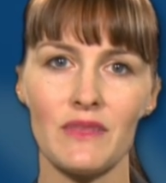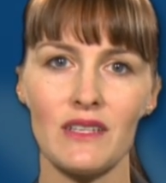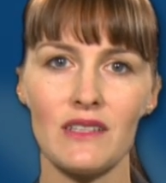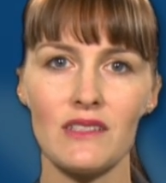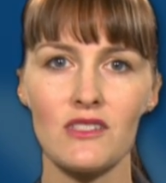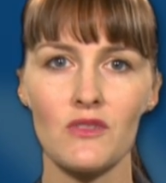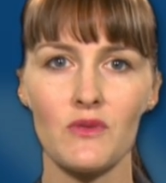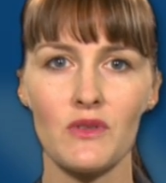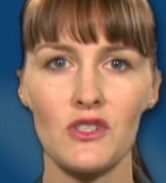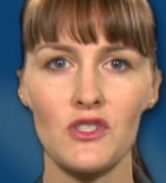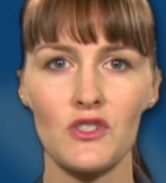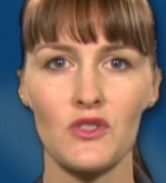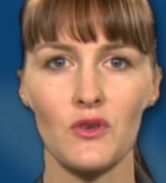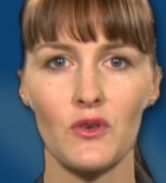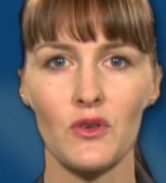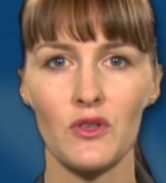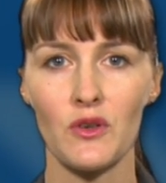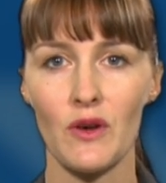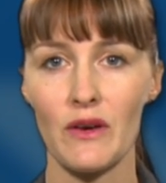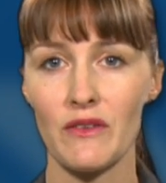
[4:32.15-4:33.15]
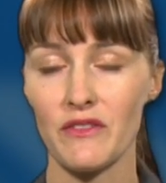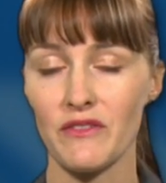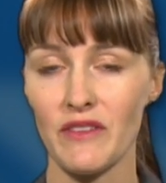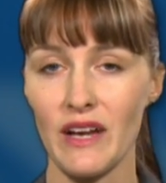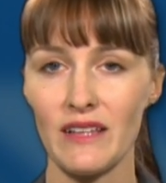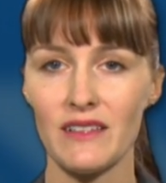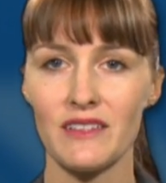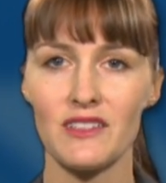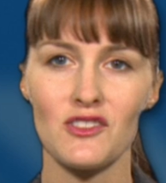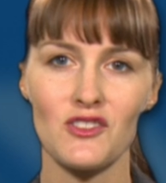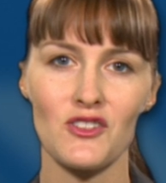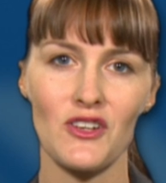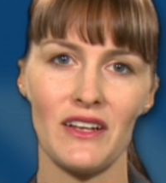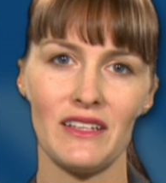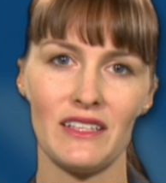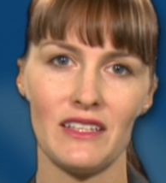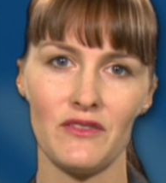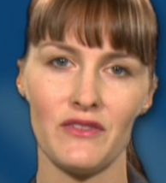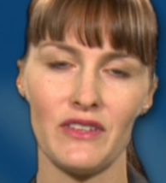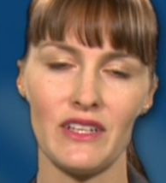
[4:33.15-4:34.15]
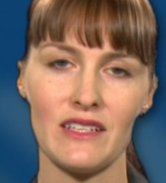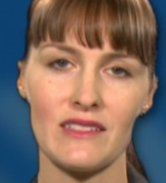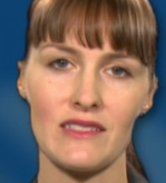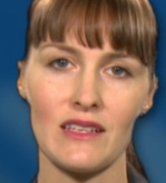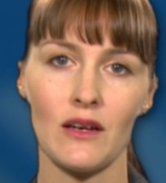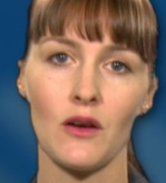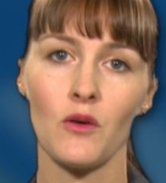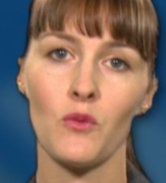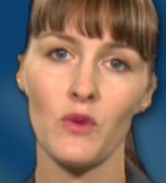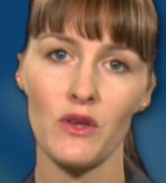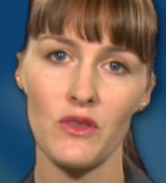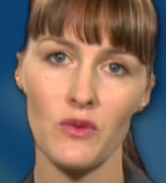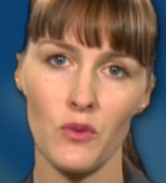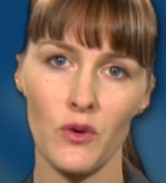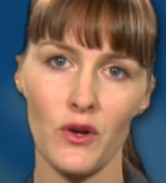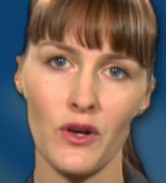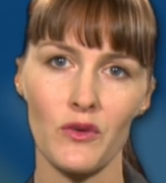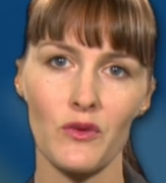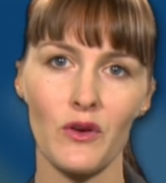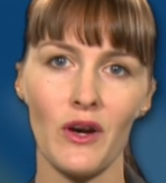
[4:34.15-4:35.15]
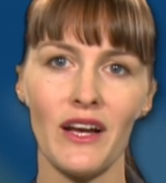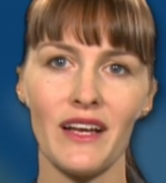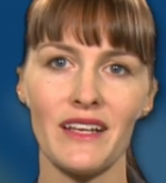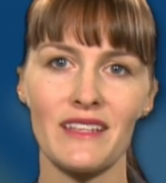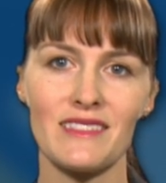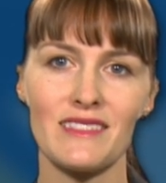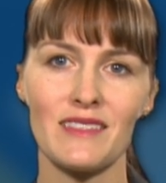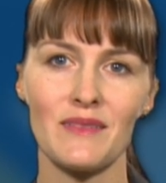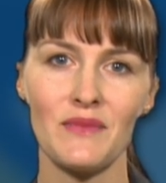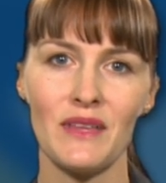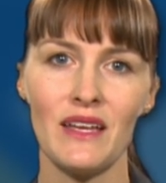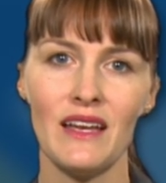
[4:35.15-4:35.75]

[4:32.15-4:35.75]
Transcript: is to ensure you have a valid Australian visa with work rights